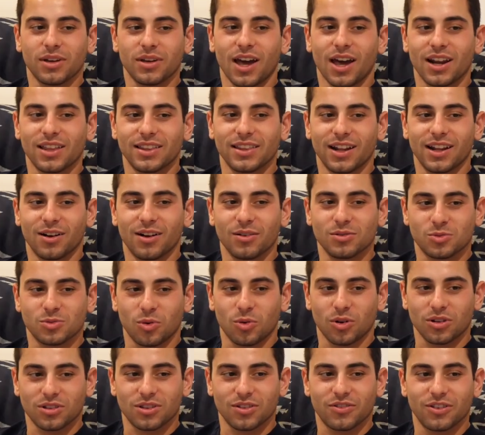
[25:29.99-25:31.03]
got in there. It was
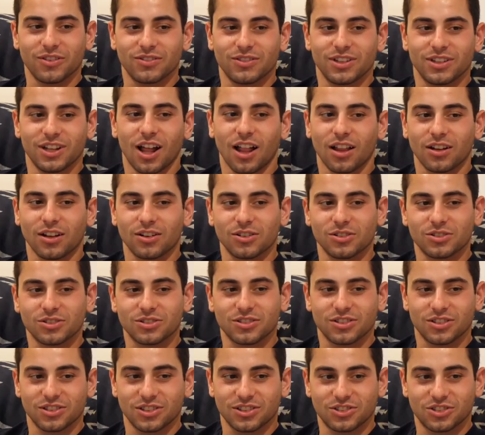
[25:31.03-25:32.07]
worth the fifty
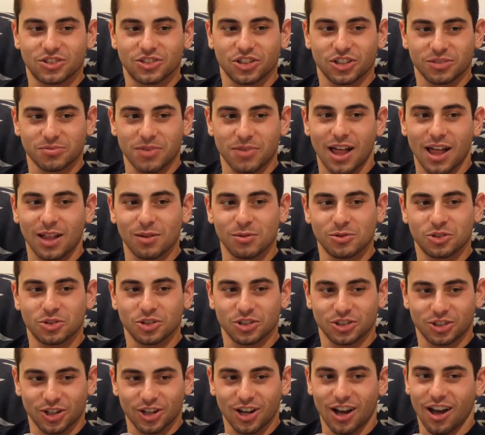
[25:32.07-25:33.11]
dollars. we
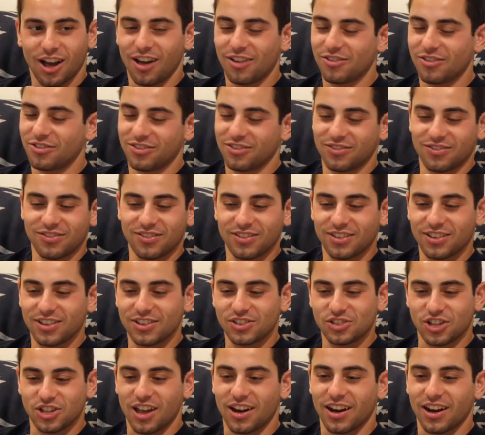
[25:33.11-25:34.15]
chili cook off wasn't. Shout